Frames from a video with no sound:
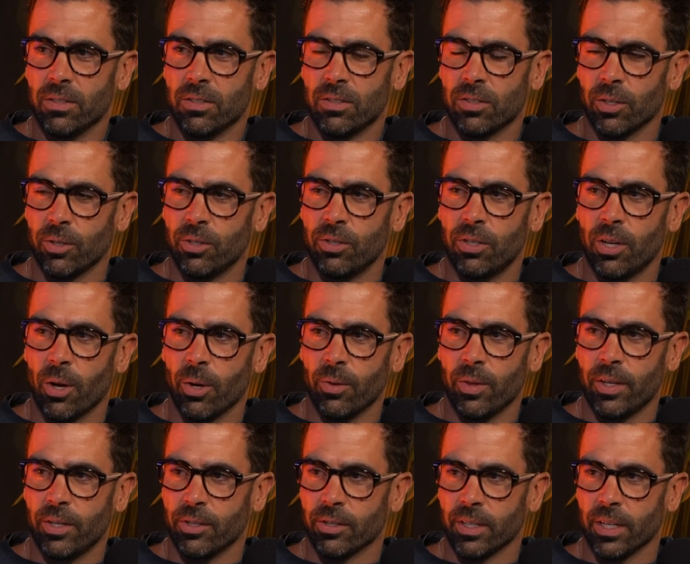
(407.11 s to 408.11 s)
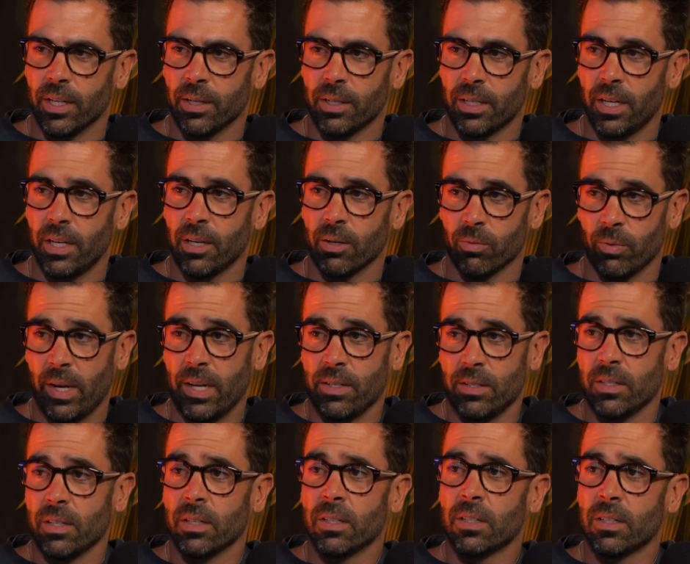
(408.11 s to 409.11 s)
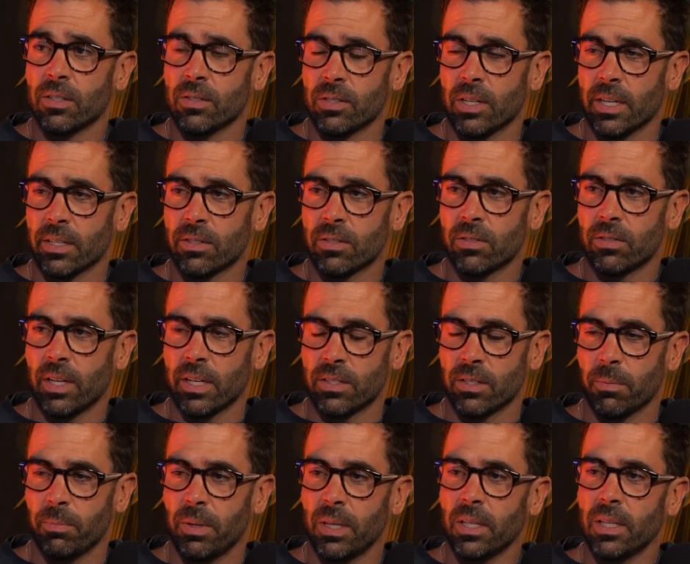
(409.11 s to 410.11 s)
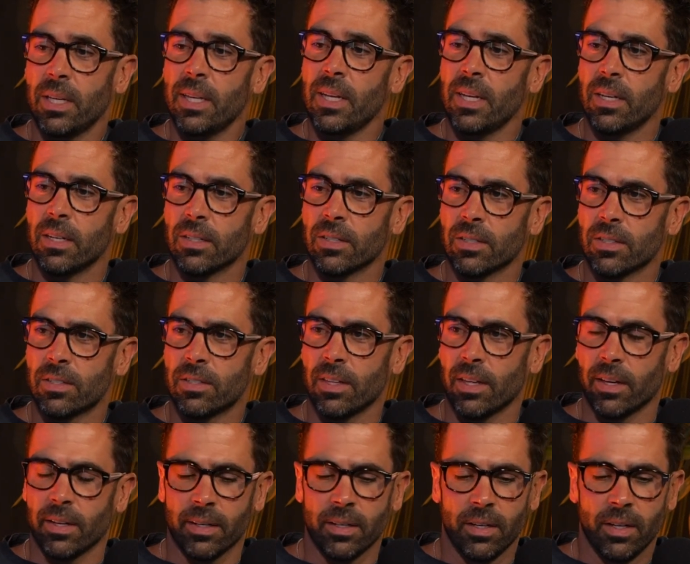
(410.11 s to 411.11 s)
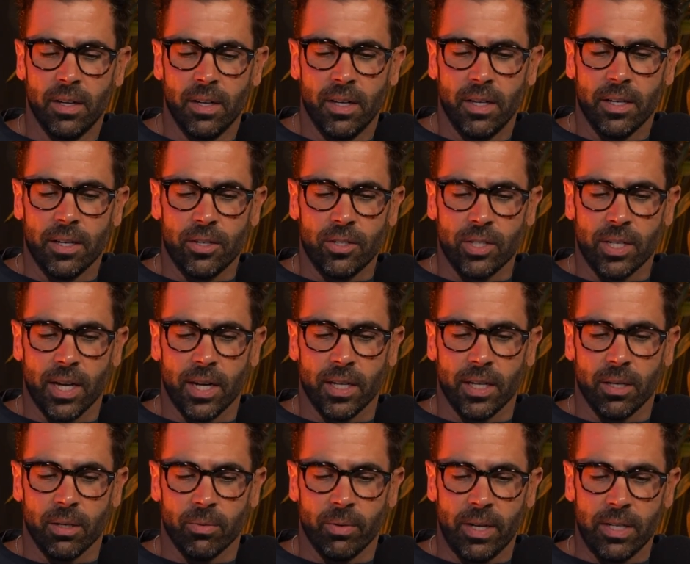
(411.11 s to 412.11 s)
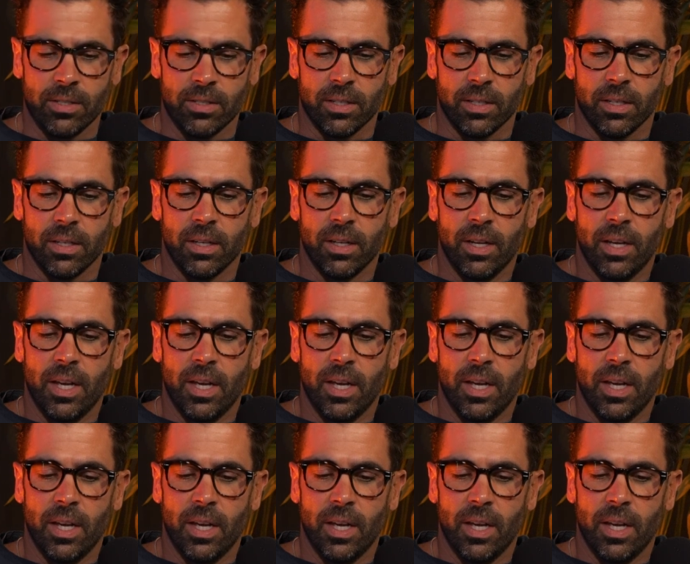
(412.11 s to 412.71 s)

So you know that you're going to get it rented because that's a big key to this thing is you got to get it rented.